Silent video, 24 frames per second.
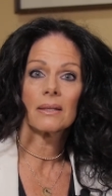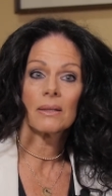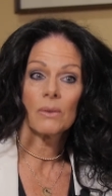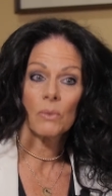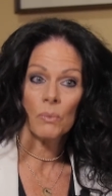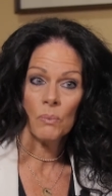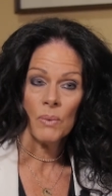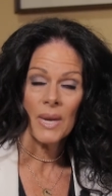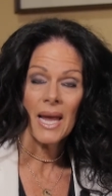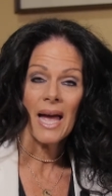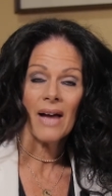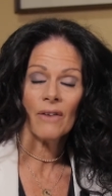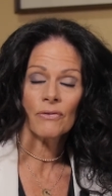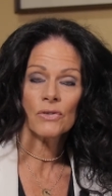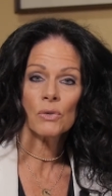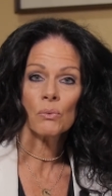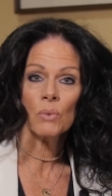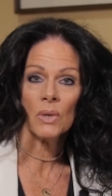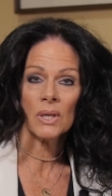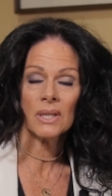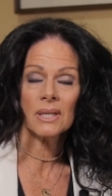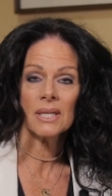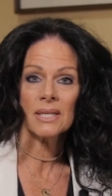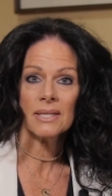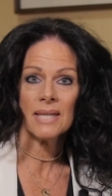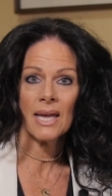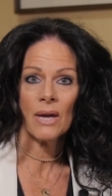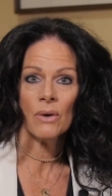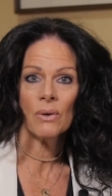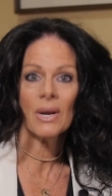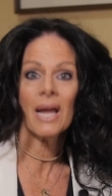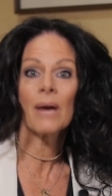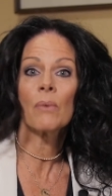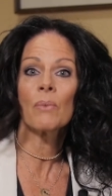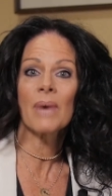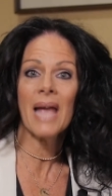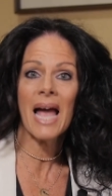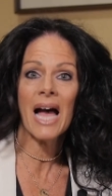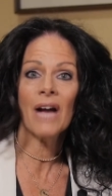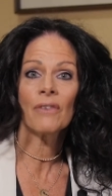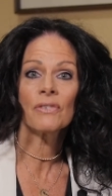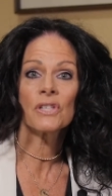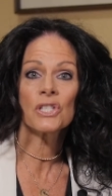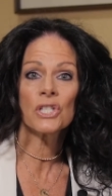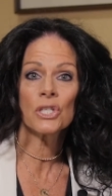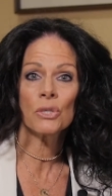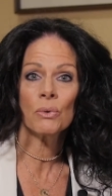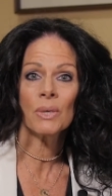We have to work this out, and we have
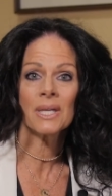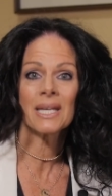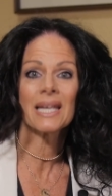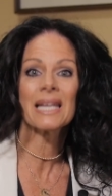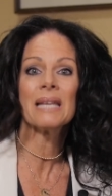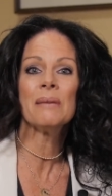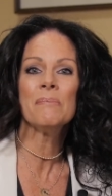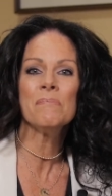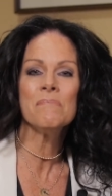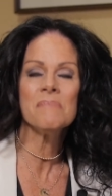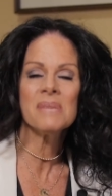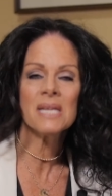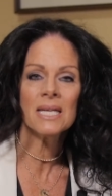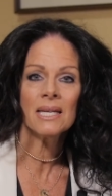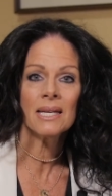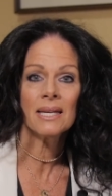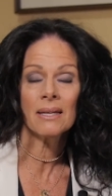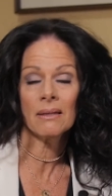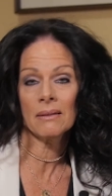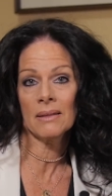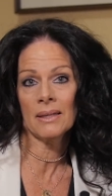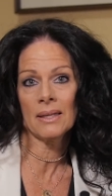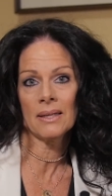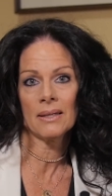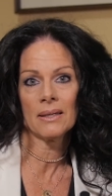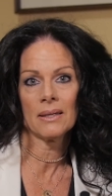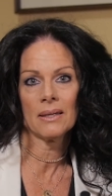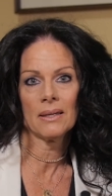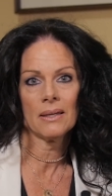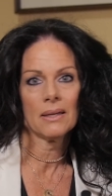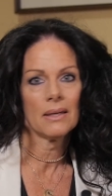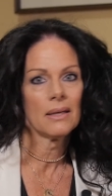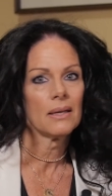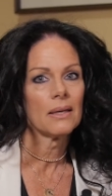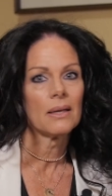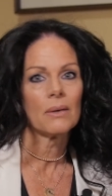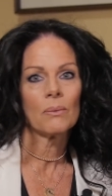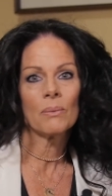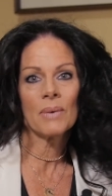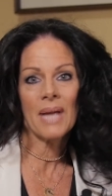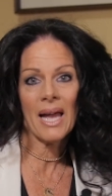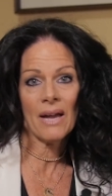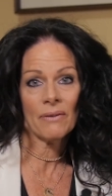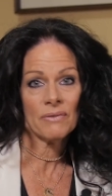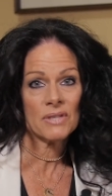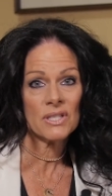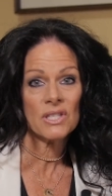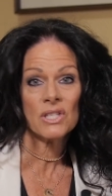to do it immediately. We
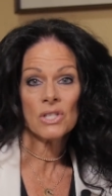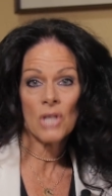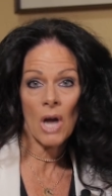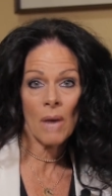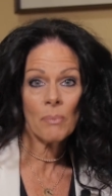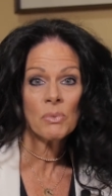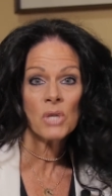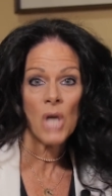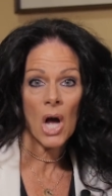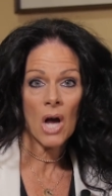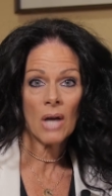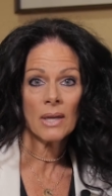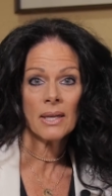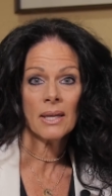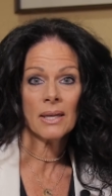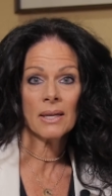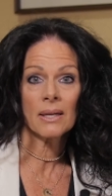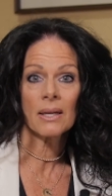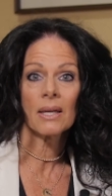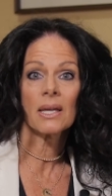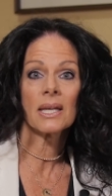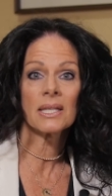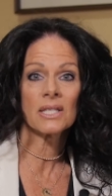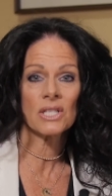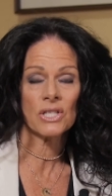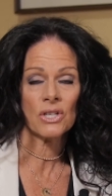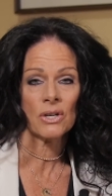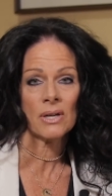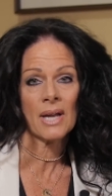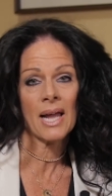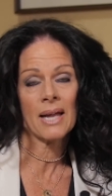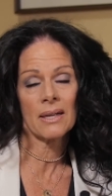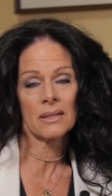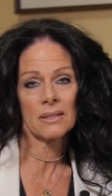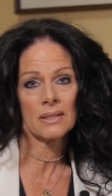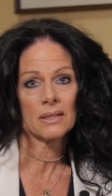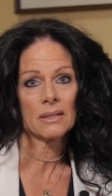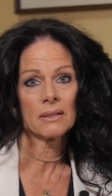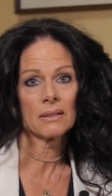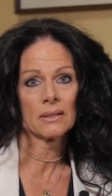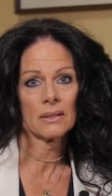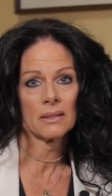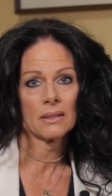have to stop talking and start acting.